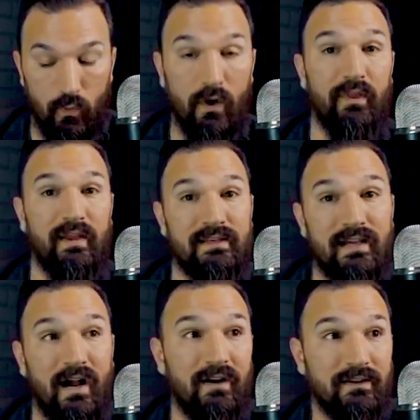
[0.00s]
Well, the
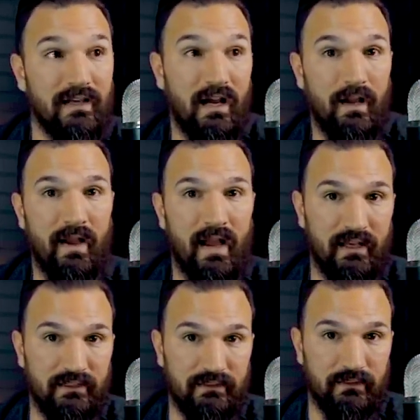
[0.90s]
entire time
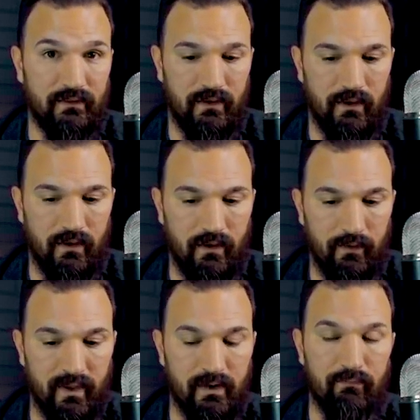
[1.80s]
has
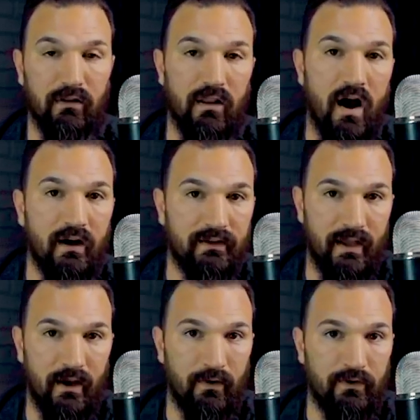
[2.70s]
been
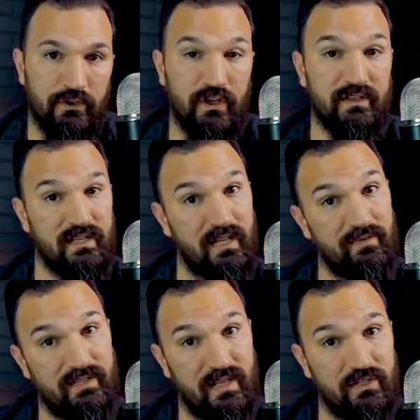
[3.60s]
blocked out just to
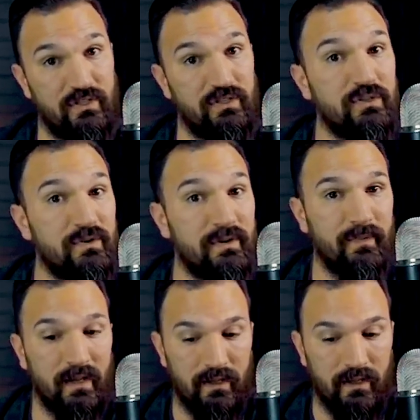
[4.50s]
give attention to
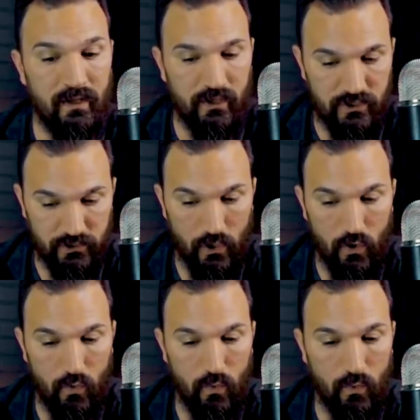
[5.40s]
him.
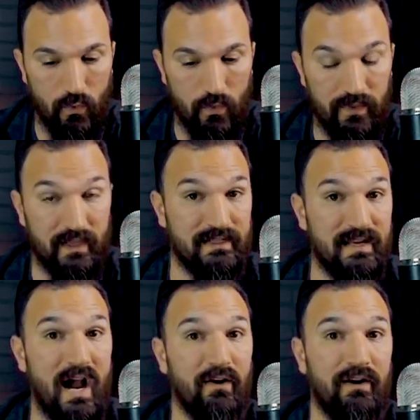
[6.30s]
So, the
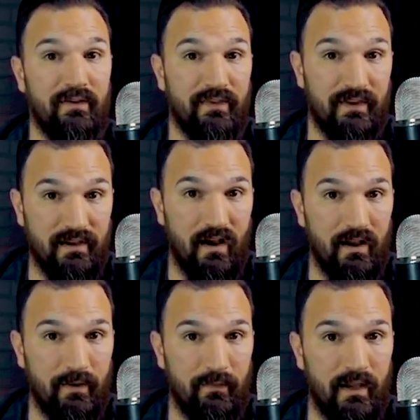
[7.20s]
entirety of the
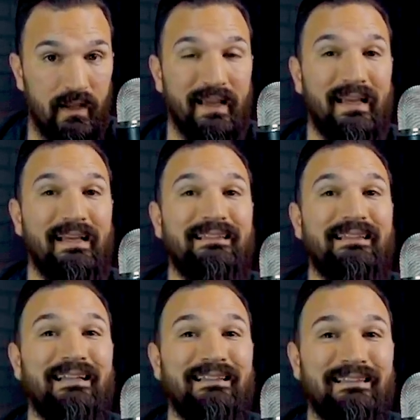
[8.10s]
time is
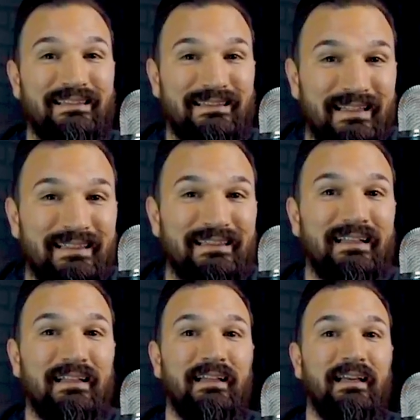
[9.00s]

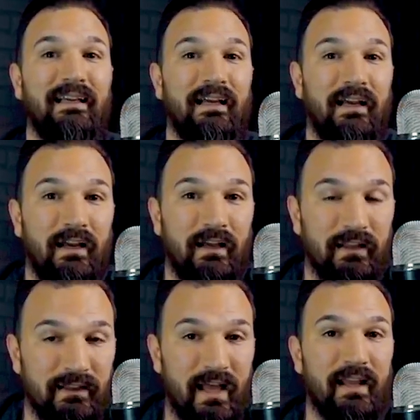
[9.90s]
consistently
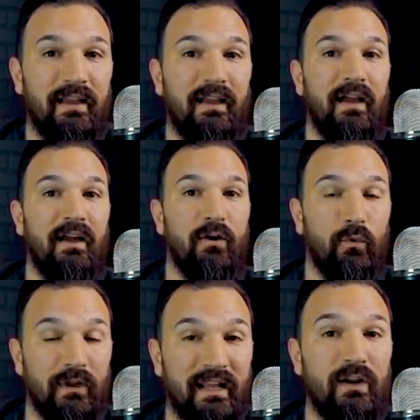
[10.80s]
letting
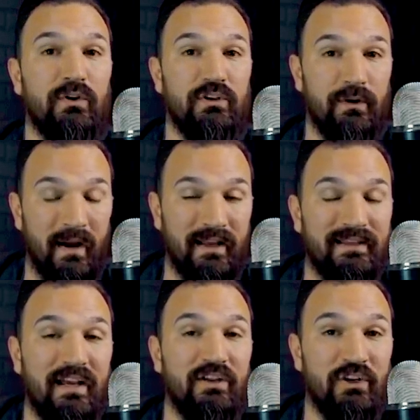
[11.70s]
relinquishing my
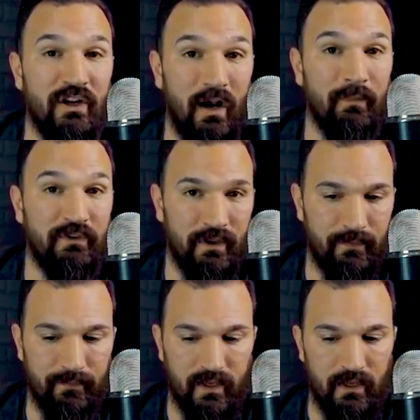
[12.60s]
attention up to
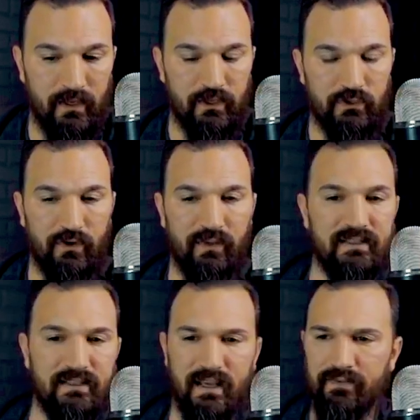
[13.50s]
him. So
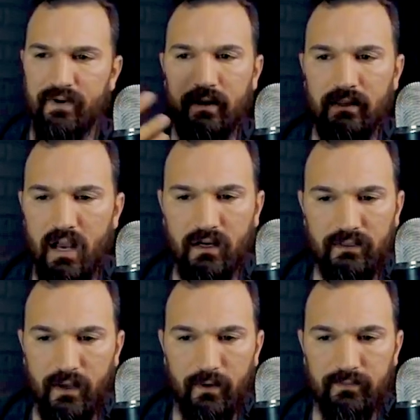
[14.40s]
let's say if I
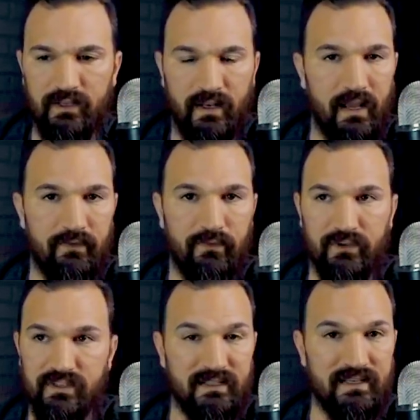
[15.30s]
locked up today
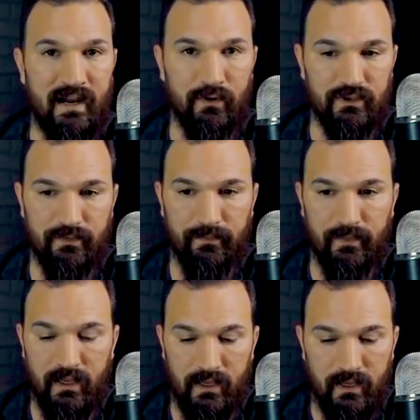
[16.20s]
for six hours,
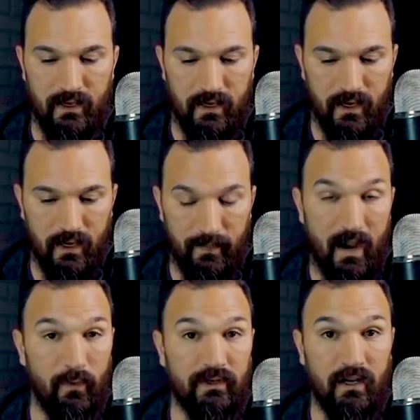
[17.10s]
um,
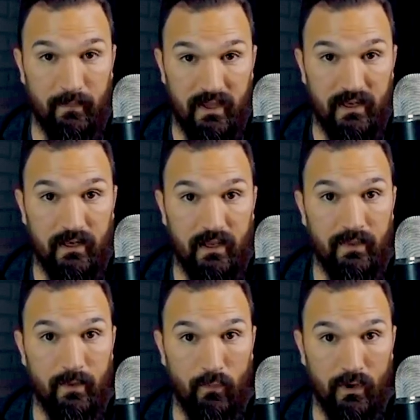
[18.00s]
I would come in
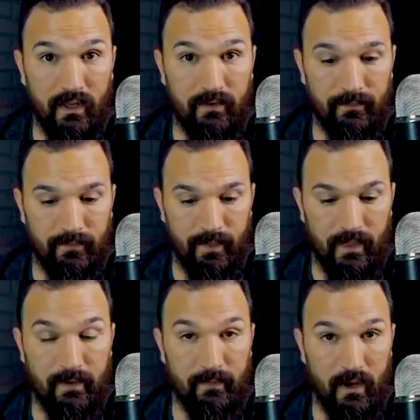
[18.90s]
in the morning
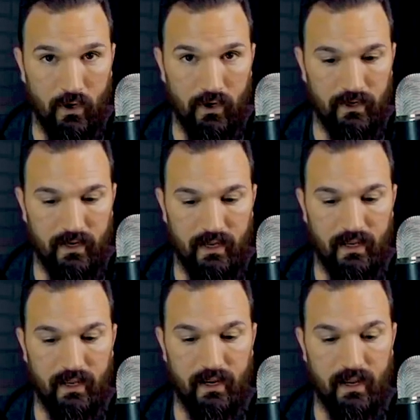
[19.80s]
in my heart.
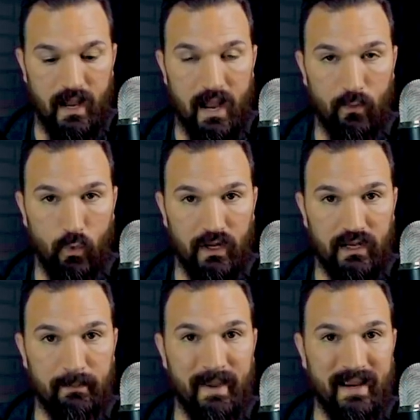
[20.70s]
I
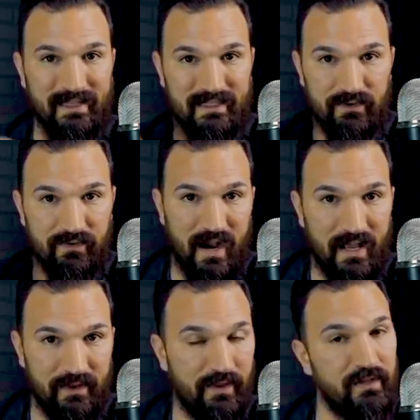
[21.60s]
would make a
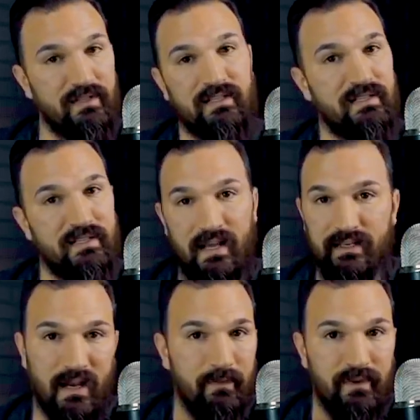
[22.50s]
divide. This is
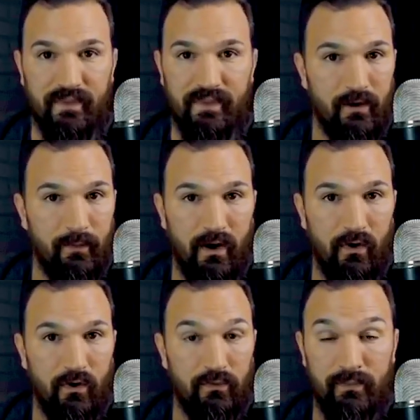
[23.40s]
not time to think
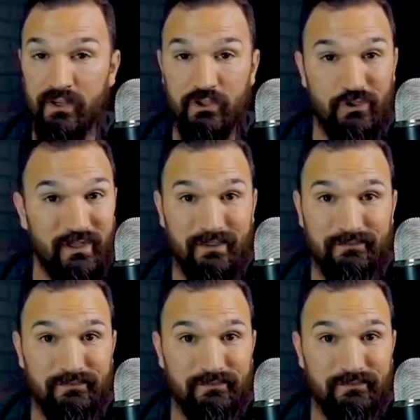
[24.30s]
about ministry.